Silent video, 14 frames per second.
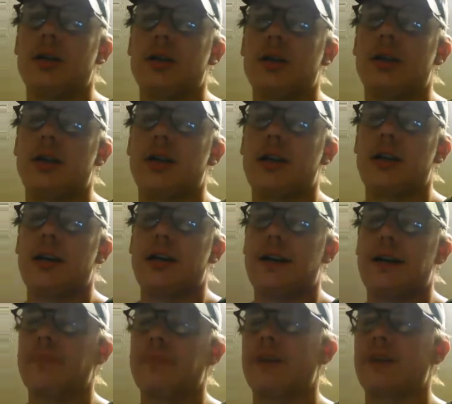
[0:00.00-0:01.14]
I'm
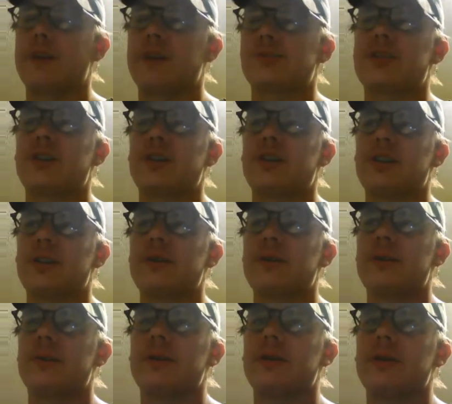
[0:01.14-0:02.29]
gonna start doing it
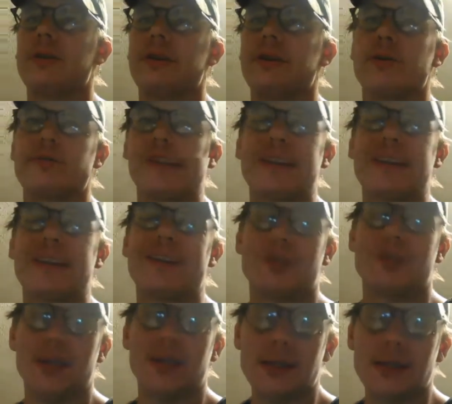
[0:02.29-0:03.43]
where it'll schedule
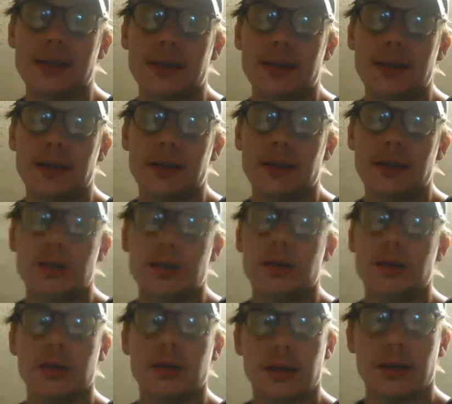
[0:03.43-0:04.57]

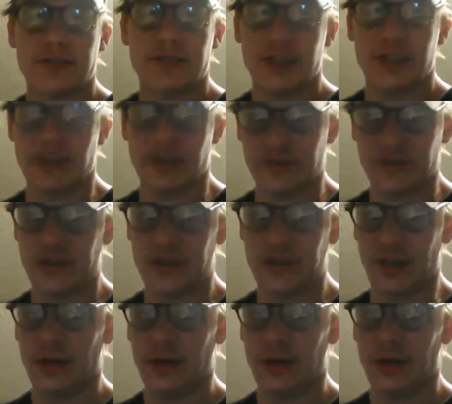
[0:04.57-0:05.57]
the video to start,